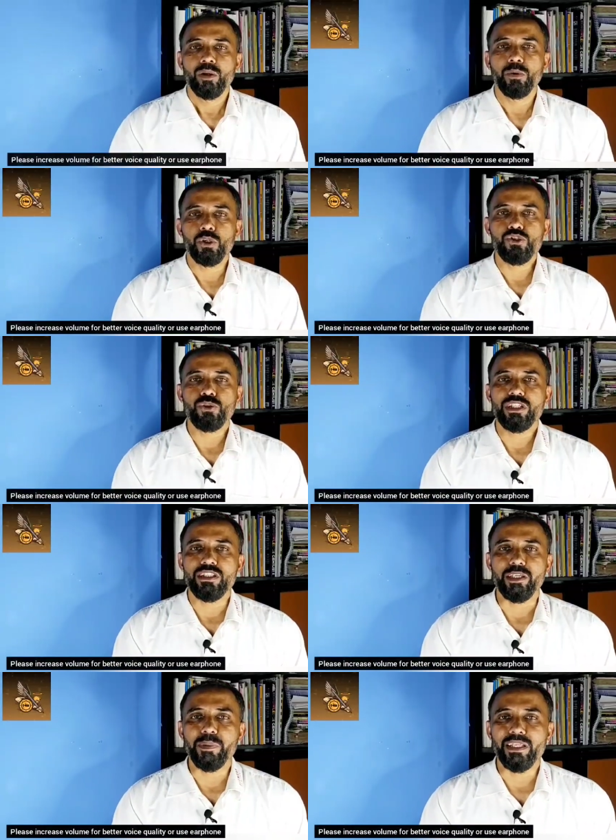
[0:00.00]

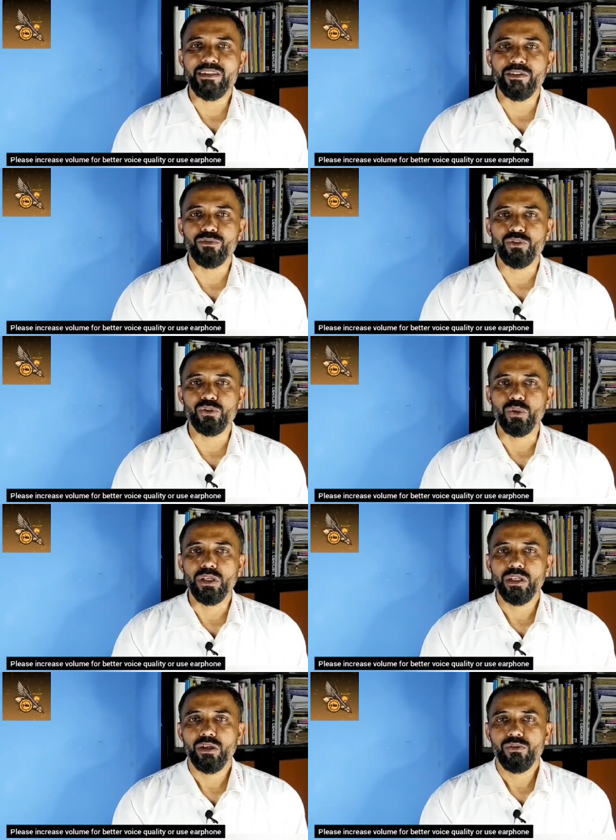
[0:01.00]
Portuguese repressive
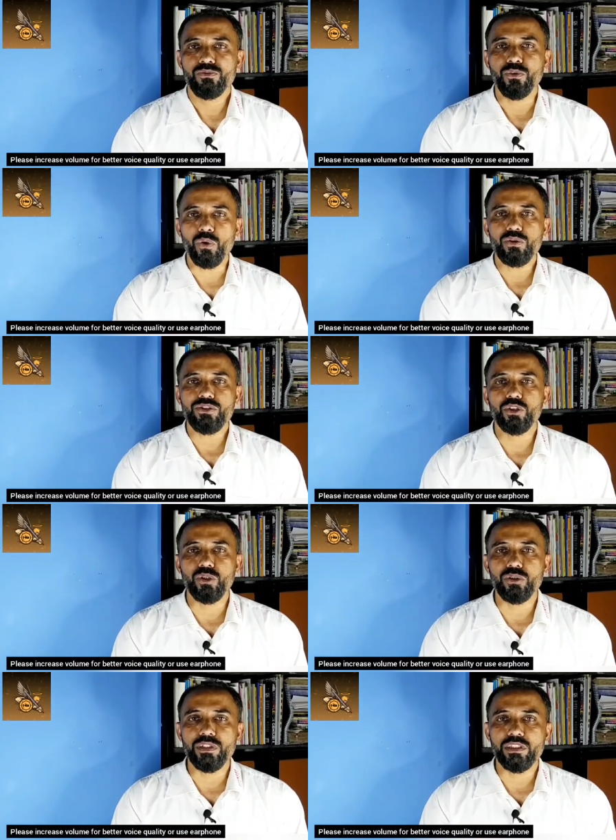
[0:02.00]
rule forced
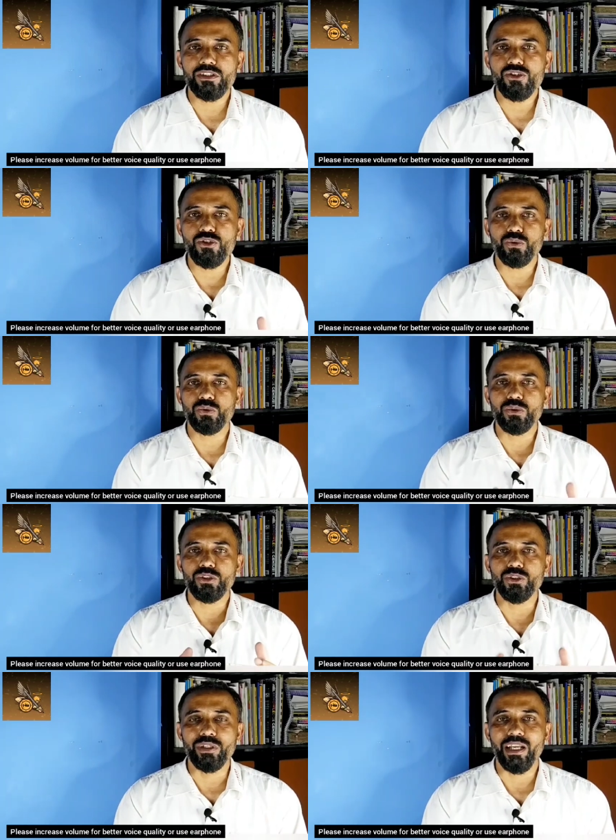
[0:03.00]
Goans to
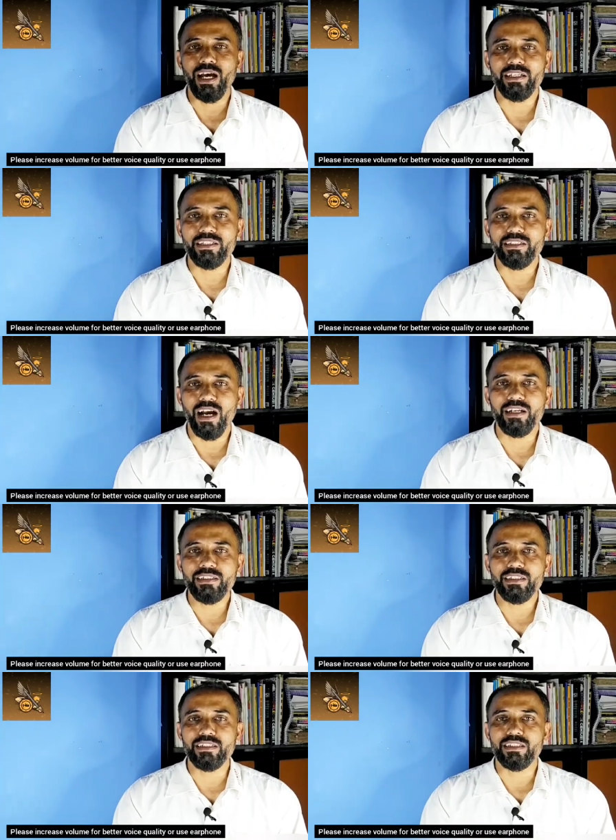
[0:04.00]
unite
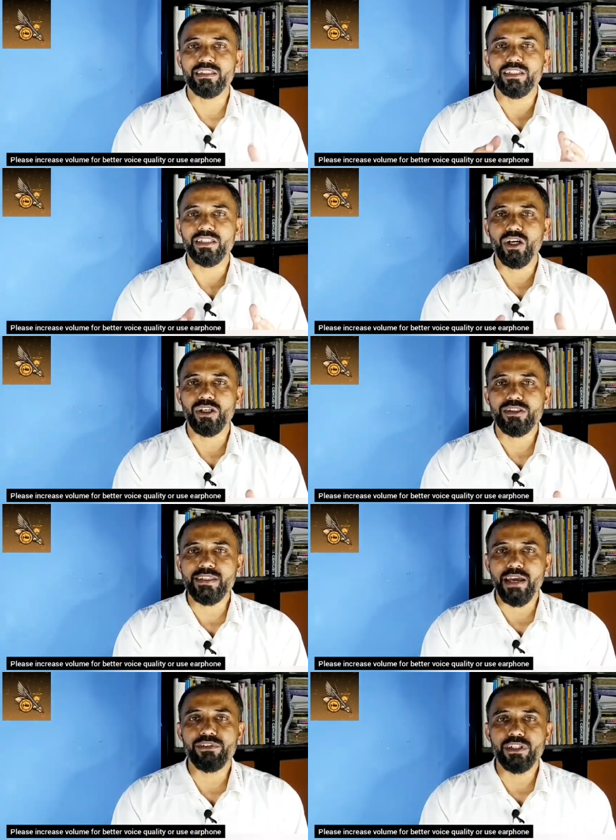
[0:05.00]
under the
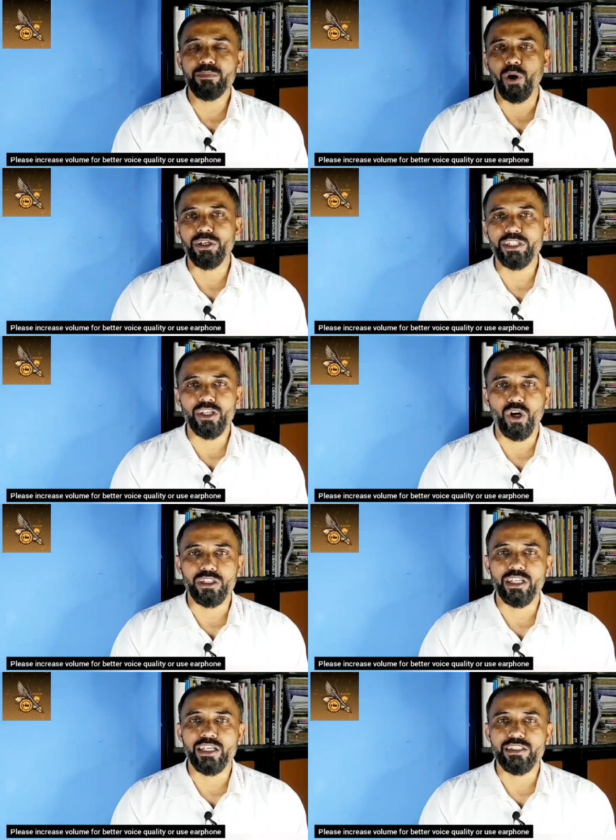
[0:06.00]
several political
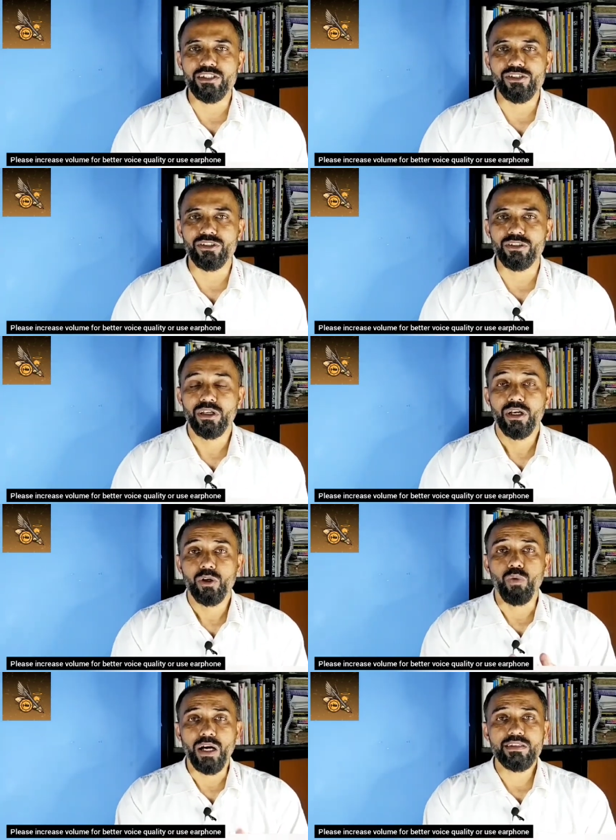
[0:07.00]
organizations.
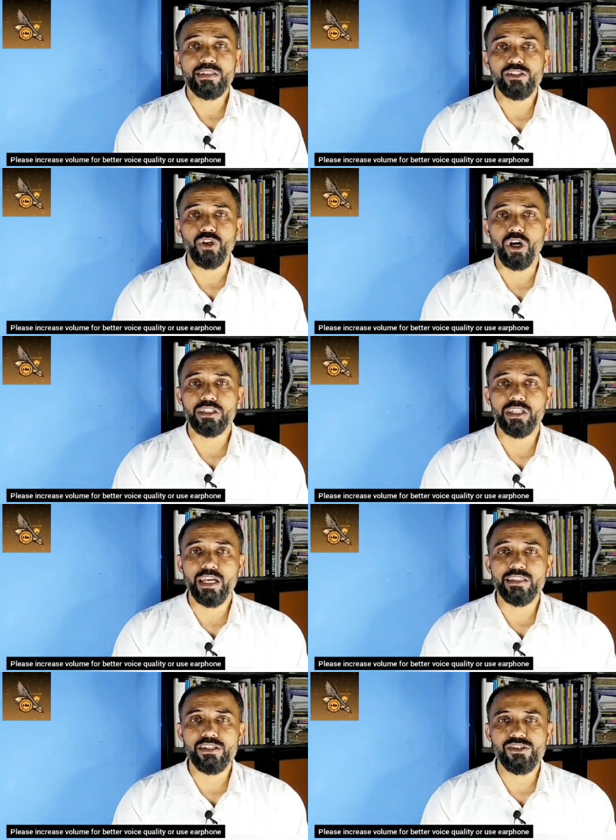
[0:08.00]
One such
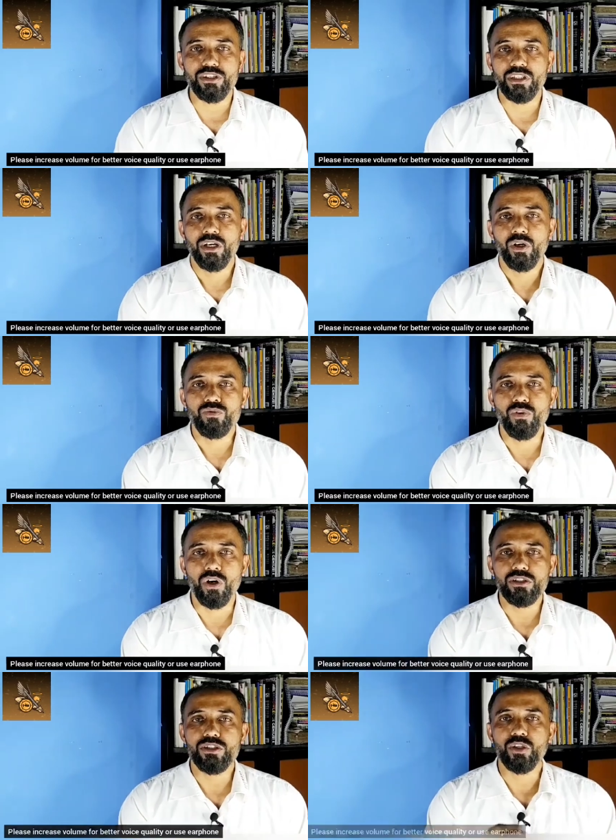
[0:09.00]
organization was